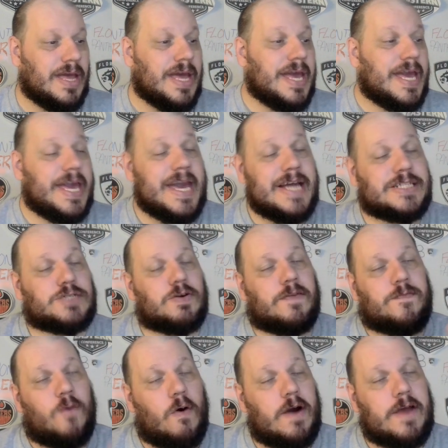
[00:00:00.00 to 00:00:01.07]
Hits were
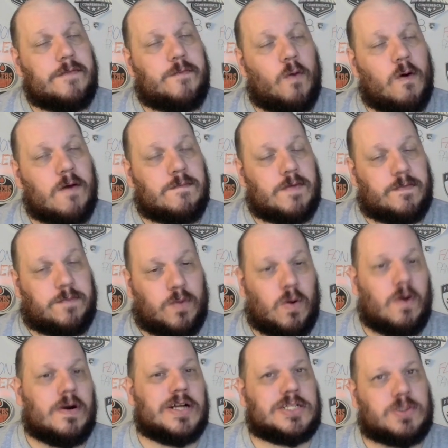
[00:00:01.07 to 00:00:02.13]
44 for
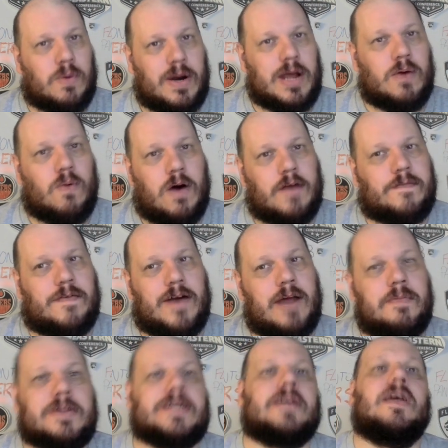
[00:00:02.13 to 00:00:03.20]
Florida, 21 for
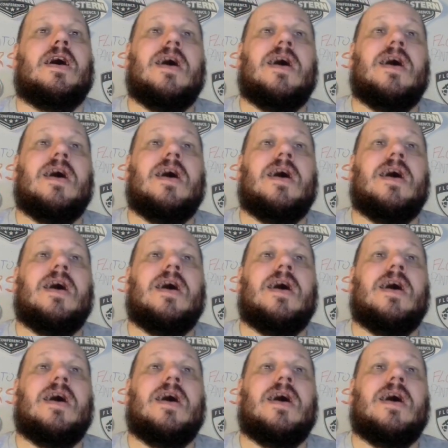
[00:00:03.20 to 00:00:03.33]
Edmonton.